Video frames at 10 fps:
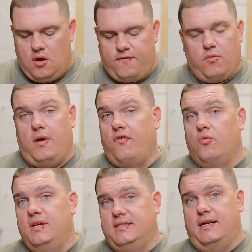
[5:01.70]
For whatever
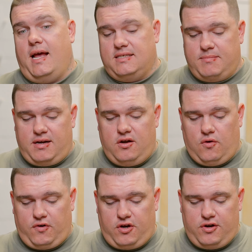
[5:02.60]
reason, it hasn't made it
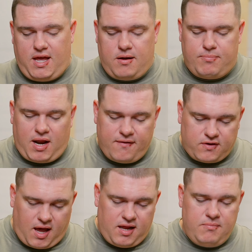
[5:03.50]
over here yet, but I've
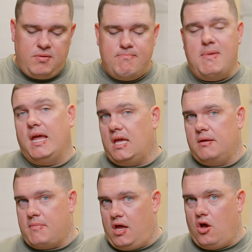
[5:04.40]
kind of been making
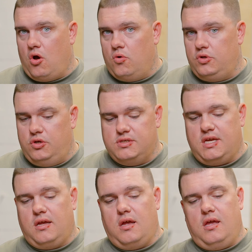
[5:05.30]
my own
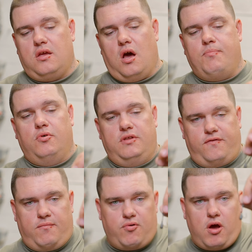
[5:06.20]
using a couple
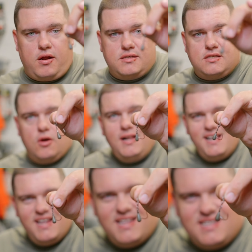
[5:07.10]
different products. So
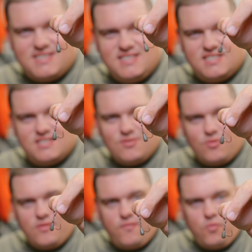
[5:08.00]
this is
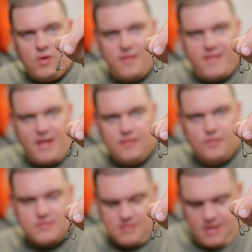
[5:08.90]
sort of what that
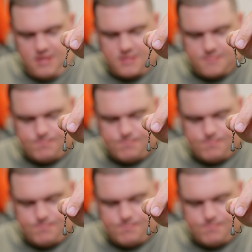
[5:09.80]
looks like.